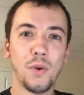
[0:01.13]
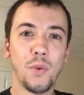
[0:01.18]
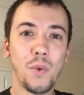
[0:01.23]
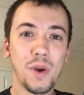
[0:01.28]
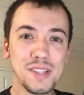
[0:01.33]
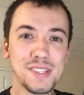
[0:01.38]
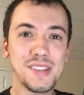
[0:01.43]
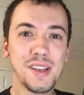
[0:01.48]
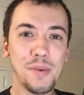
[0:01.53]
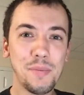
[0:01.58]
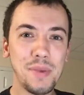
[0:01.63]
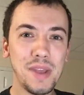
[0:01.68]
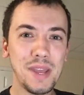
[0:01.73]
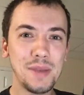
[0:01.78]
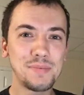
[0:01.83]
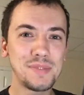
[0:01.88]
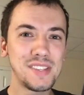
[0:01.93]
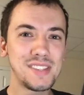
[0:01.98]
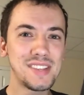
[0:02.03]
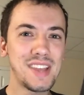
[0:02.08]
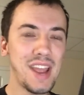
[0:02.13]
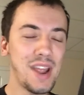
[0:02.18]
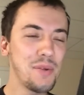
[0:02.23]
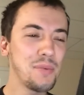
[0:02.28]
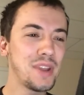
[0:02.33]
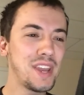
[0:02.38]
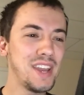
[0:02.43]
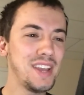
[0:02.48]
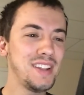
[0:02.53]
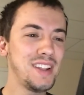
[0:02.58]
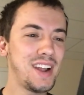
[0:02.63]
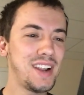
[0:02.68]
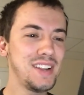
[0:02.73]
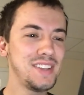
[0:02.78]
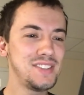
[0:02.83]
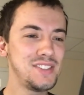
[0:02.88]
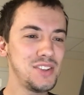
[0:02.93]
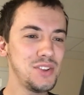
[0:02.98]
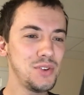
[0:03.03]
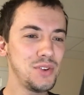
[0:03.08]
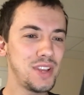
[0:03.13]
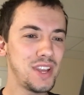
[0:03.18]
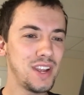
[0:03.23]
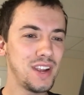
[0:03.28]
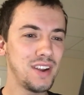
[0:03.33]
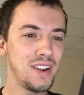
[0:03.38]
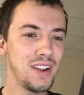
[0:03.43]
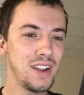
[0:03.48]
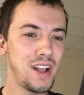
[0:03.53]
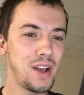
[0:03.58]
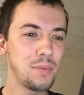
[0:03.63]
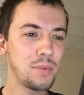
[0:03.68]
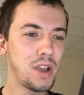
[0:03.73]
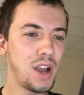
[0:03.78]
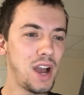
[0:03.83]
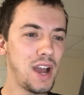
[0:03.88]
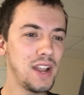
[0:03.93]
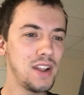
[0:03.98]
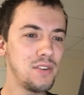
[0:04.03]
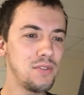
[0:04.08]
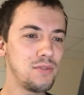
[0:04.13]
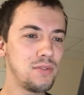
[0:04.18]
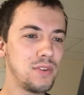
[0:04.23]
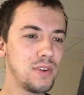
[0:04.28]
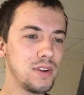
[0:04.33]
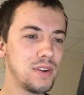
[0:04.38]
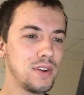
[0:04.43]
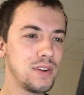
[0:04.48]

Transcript: What's up, peeps? It's CameraKid92 here, and I'm kind of